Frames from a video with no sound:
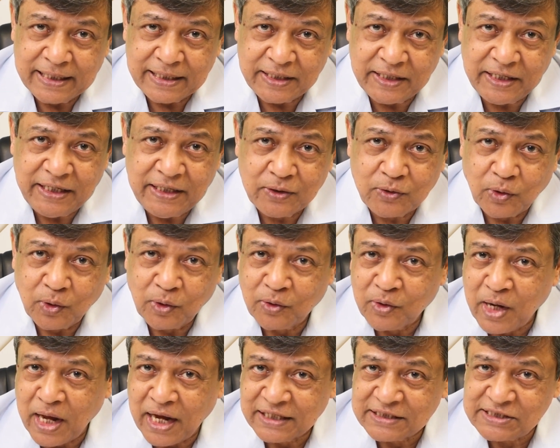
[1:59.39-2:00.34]

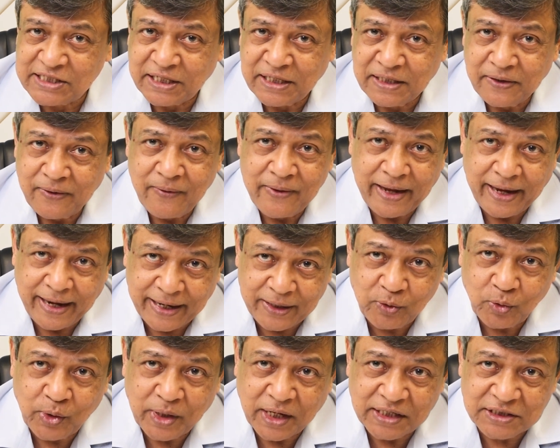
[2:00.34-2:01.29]
Decolonizing
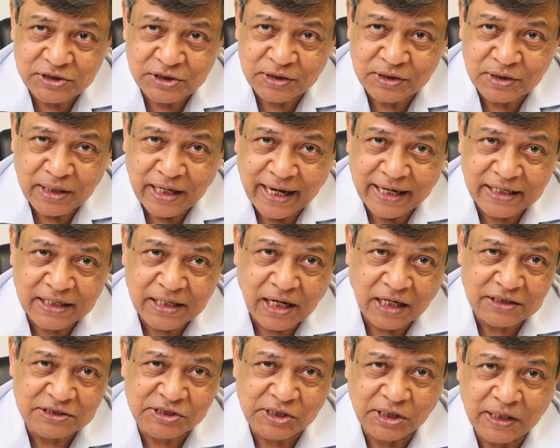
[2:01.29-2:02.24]
education and
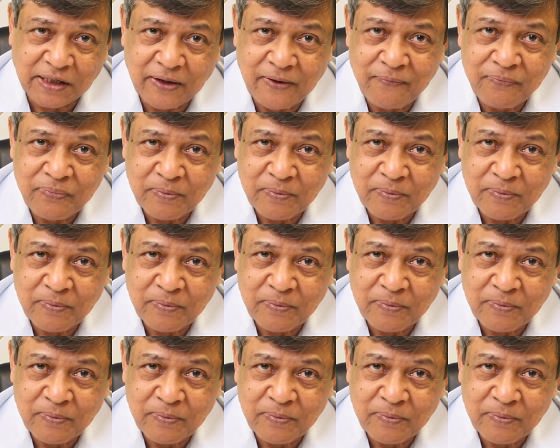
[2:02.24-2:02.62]
culture